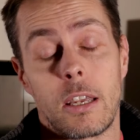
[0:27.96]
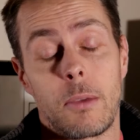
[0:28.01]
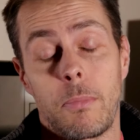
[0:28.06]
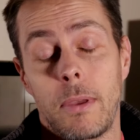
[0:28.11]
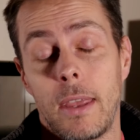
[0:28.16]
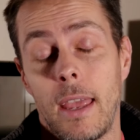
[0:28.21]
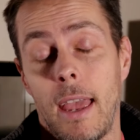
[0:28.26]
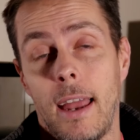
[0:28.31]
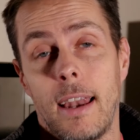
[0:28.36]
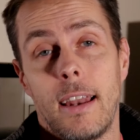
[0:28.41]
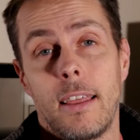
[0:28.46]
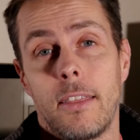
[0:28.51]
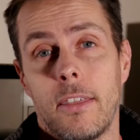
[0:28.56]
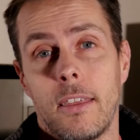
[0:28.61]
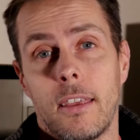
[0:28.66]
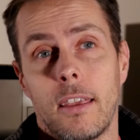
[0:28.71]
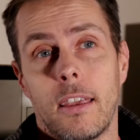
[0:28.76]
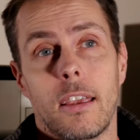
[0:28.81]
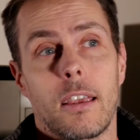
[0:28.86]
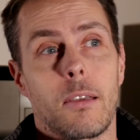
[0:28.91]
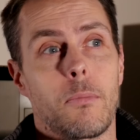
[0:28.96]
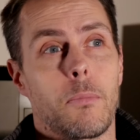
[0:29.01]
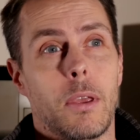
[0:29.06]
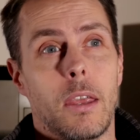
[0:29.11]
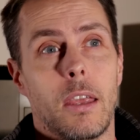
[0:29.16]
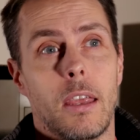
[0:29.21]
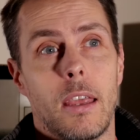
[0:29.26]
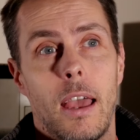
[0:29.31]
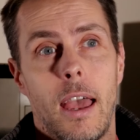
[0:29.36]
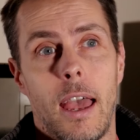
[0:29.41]
can be anything. It can
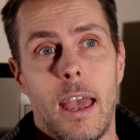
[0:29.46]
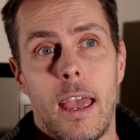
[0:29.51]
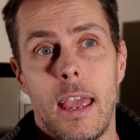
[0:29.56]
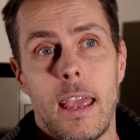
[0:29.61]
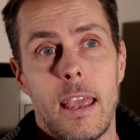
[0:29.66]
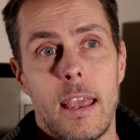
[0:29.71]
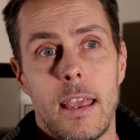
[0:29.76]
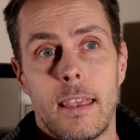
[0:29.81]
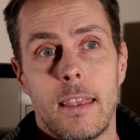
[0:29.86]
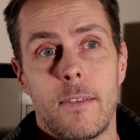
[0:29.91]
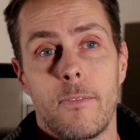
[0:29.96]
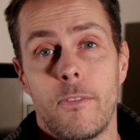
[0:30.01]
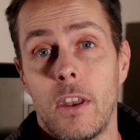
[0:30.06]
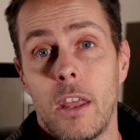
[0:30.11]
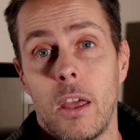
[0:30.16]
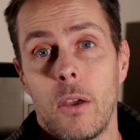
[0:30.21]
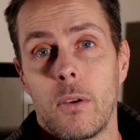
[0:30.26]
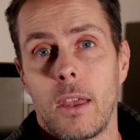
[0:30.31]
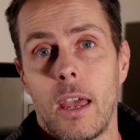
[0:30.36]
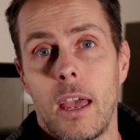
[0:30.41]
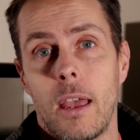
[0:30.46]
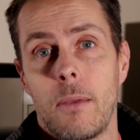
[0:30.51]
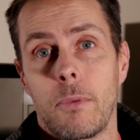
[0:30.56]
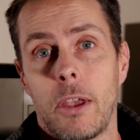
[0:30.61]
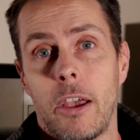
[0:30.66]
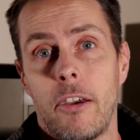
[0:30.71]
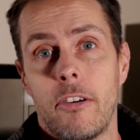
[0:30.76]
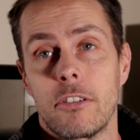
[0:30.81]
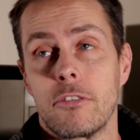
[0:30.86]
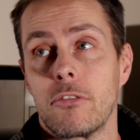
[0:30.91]
be a video game
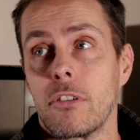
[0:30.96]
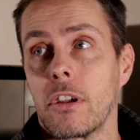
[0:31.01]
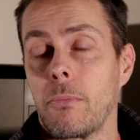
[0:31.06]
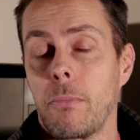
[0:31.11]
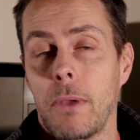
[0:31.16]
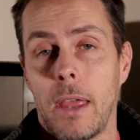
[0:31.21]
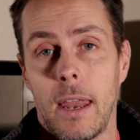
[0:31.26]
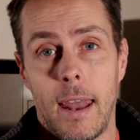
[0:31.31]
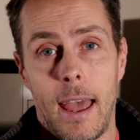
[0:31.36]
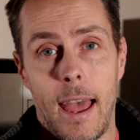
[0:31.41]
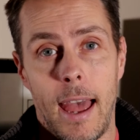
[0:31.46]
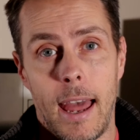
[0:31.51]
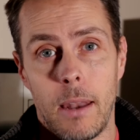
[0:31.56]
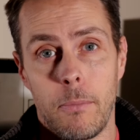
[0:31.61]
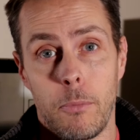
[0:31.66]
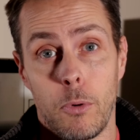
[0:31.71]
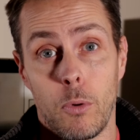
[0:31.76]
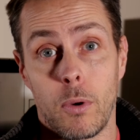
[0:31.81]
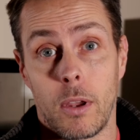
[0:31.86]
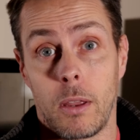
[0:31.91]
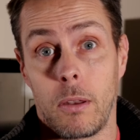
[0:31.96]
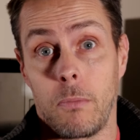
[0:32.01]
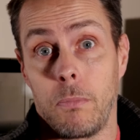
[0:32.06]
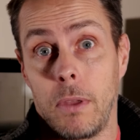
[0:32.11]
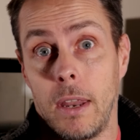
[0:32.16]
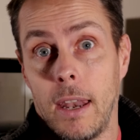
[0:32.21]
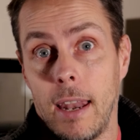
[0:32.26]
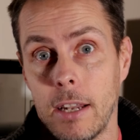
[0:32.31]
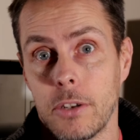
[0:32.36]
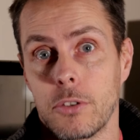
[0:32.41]
character, it can be an animal, it can
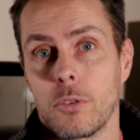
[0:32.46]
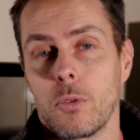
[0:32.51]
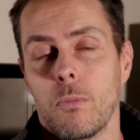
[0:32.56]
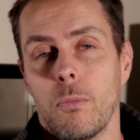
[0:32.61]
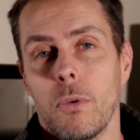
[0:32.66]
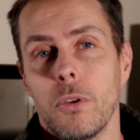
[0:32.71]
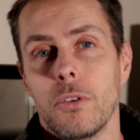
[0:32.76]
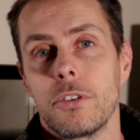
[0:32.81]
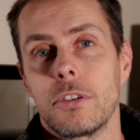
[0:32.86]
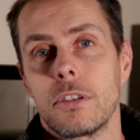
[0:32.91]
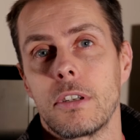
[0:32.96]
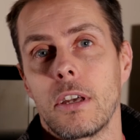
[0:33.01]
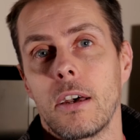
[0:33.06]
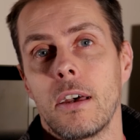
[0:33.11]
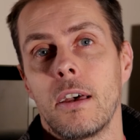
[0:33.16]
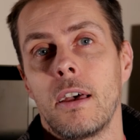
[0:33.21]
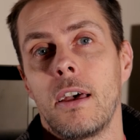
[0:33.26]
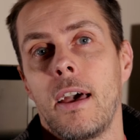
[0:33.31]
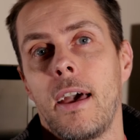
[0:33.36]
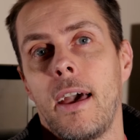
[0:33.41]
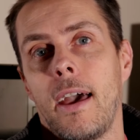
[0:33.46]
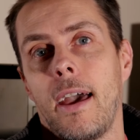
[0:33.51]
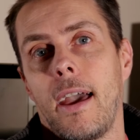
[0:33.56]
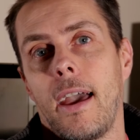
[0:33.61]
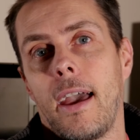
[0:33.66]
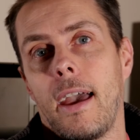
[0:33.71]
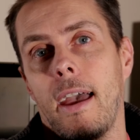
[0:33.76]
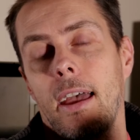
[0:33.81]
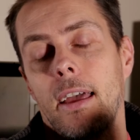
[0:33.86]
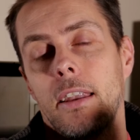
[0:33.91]
be an actual monster,
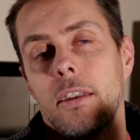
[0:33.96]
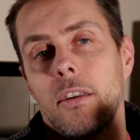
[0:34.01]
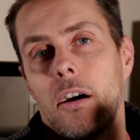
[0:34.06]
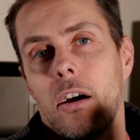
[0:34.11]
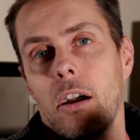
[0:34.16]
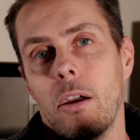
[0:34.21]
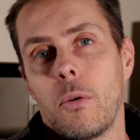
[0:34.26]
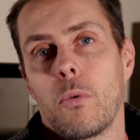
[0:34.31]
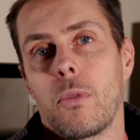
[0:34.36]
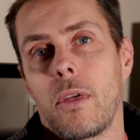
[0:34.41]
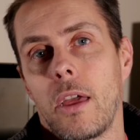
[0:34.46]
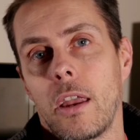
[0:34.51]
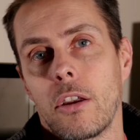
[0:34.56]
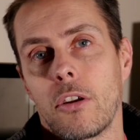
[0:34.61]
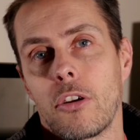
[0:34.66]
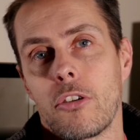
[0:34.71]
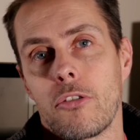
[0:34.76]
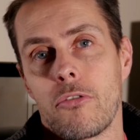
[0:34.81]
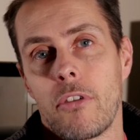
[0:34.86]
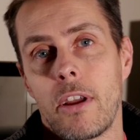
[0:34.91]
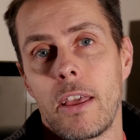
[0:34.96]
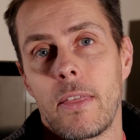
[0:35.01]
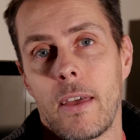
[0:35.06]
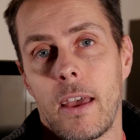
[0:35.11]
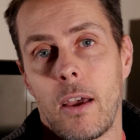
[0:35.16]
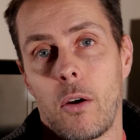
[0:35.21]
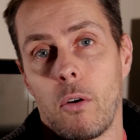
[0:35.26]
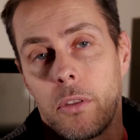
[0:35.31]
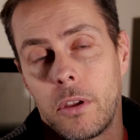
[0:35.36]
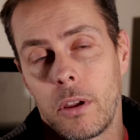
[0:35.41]
and I will then create
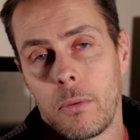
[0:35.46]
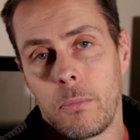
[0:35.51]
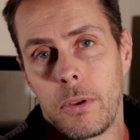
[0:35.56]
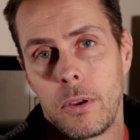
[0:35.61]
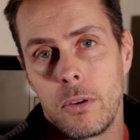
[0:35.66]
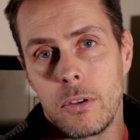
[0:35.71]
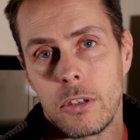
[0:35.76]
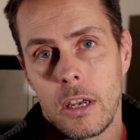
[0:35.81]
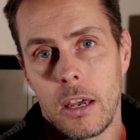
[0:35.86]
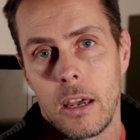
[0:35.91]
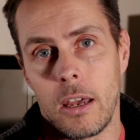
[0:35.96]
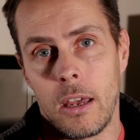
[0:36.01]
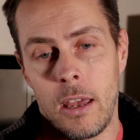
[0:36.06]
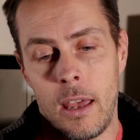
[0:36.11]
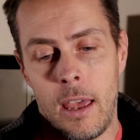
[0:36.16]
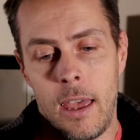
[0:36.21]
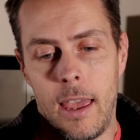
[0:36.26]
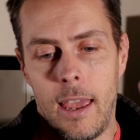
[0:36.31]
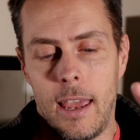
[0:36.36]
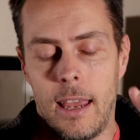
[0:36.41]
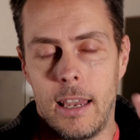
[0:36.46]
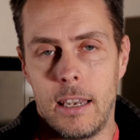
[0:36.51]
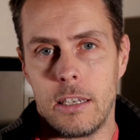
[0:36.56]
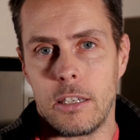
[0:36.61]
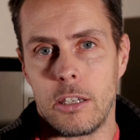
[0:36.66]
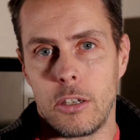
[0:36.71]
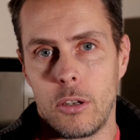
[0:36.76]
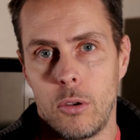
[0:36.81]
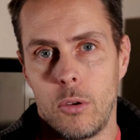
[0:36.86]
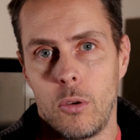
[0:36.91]
that on the computer
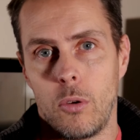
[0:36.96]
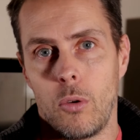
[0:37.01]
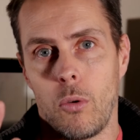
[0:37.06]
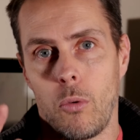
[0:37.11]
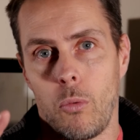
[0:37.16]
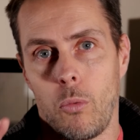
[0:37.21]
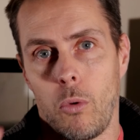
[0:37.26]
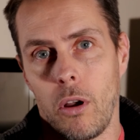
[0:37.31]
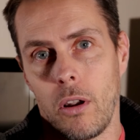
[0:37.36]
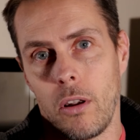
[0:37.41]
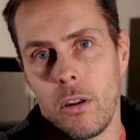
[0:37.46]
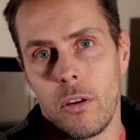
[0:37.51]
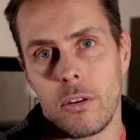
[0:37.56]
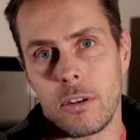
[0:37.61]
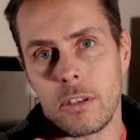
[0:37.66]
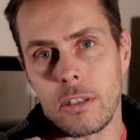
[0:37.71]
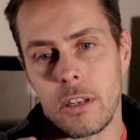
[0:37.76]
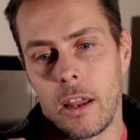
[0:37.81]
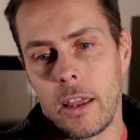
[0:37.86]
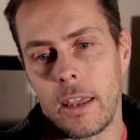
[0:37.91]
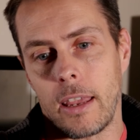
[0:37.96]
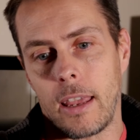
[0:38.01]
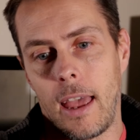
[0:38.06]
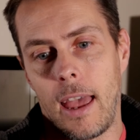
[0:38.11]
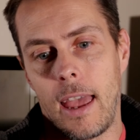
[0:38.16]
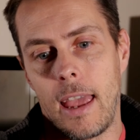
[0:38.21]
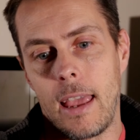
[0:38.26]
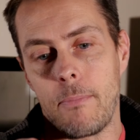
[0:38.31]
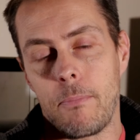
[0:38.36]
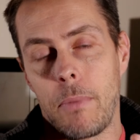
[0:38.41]
into what looks like
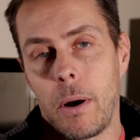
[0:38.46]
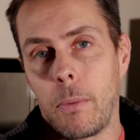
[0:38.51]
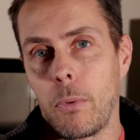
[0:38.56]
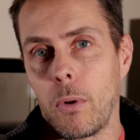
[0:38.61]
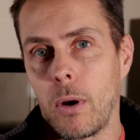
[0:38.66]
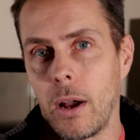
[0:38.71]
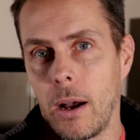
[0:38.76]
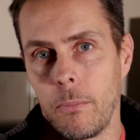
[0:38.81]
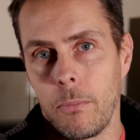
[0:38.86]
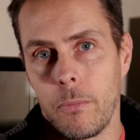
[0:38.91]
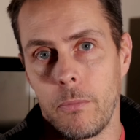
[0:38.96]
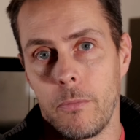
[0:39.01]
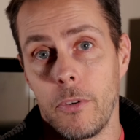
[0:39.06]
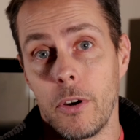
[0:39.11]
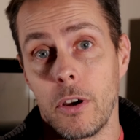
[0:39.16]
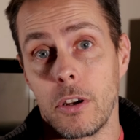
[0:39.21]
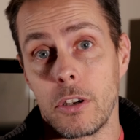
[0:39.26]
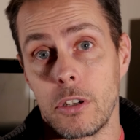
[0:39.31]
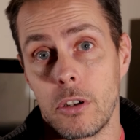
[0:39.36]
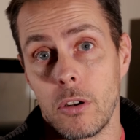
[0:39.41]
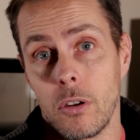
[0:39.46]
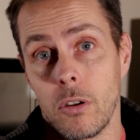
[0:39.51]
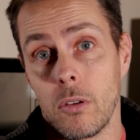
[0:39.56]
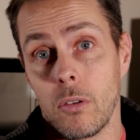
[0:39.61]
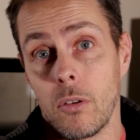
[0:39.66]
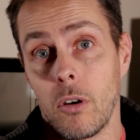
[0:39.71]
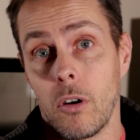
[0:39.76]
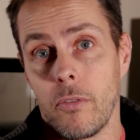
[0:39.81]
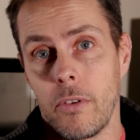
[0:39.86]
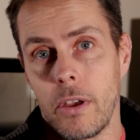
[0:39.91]
a bubblegum version
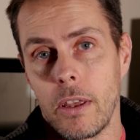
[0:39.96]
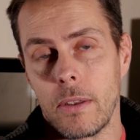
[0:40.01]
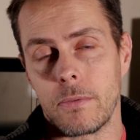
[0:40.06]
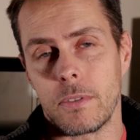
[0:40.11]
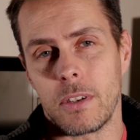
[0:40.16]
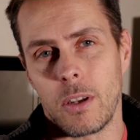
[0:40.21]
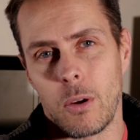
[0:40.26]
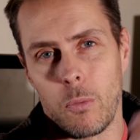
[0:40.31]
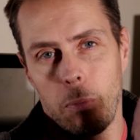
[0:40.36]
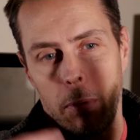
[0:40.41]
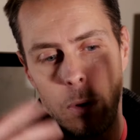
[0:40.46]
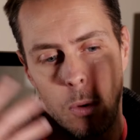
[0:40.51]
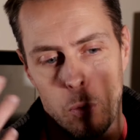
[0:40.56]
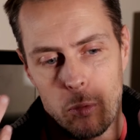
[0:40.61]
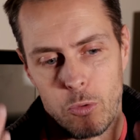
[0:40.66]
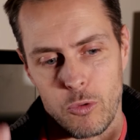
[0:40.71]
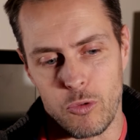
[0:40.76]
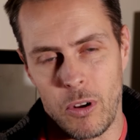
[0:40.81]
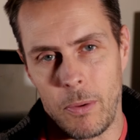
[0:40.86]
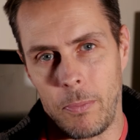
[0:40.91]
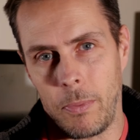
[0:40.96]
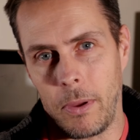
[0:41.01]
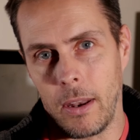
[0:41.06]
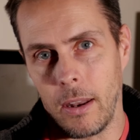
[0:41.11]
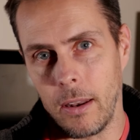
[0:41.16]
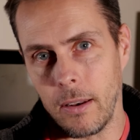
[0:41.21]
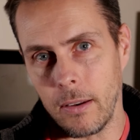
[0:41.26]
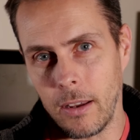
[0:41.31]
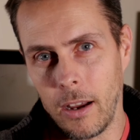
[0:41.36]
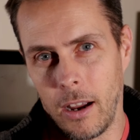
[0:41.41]
of it. So it will be all dripping
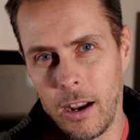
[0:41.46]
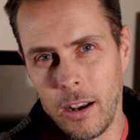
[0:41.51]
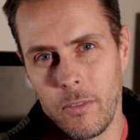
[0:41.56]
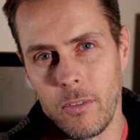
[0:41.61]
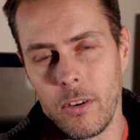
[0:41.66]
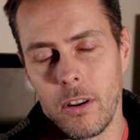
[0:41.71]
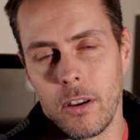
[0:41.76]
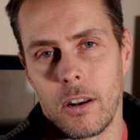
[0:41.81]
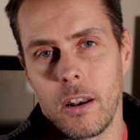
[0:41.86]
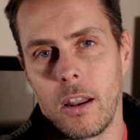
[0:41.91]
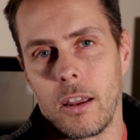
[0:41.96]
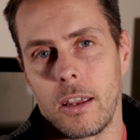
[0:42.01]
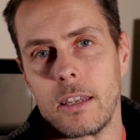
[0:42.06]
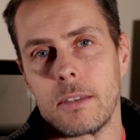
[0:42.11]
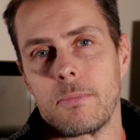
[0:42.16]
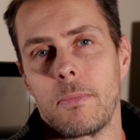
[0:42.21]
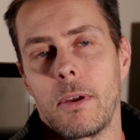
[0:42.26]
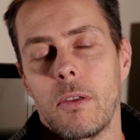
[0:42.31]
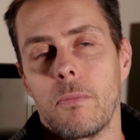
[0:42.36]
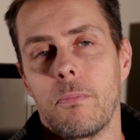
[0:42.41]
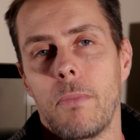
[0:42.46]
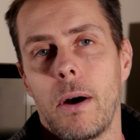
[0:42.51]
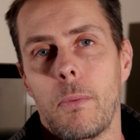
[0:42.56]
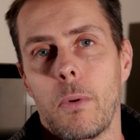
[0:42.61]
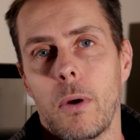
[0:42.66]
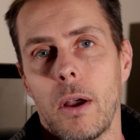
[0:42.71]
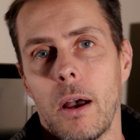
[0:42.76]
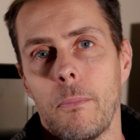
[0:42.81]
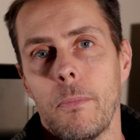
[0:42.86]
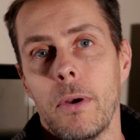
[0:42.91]
and kind of look like it's made of
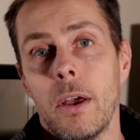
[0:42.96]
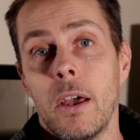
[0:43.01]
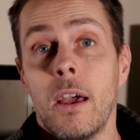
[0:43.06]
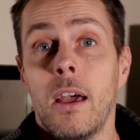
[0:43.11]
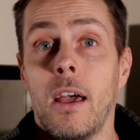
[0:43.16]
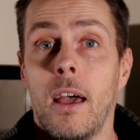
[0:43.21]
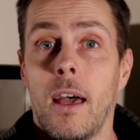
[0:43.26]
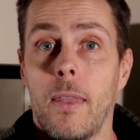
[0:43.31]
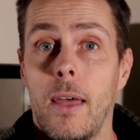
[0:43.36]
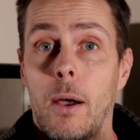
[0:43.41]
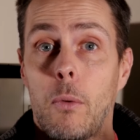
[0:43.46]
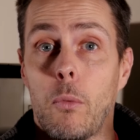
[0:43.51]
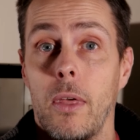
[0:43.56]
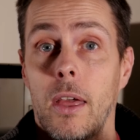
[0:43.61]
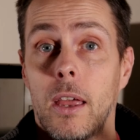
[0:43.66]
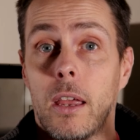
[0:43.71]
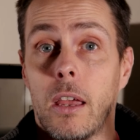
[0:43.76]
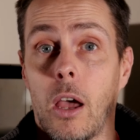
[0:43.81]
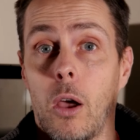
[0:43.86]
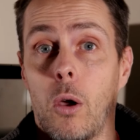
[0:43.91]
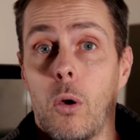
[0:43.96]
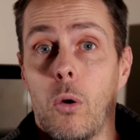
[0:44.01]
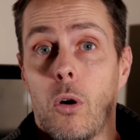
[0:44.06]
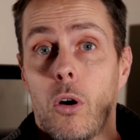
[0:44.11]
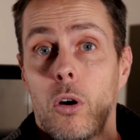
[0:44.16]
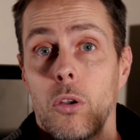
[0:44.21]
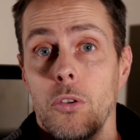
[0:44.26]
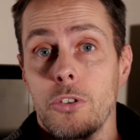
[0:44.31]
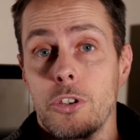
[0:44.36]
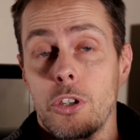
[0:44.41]
bubblegum, and that will then go
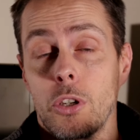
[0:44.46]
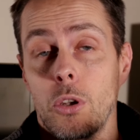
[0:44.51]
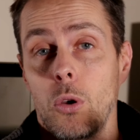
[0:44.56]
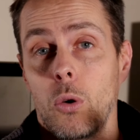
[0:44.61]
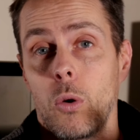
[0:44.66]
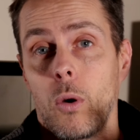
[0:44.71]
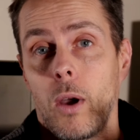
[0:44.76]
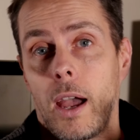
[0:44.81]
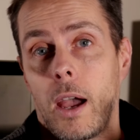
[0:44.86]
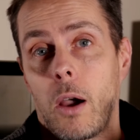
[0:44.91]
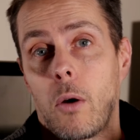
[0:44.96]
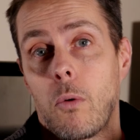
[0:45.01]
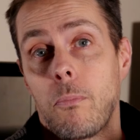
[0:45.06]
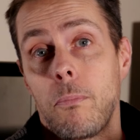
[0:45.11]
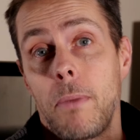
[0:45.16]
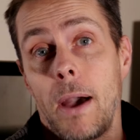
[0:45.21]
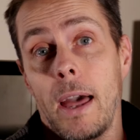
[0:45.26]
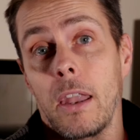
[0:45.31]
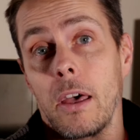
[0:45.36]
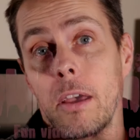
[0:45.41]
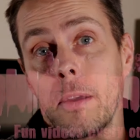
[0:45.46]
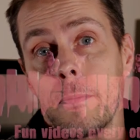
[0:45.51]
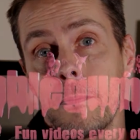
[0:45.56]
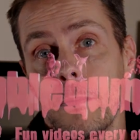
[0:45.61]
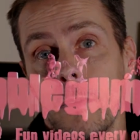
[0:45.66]
onto our banner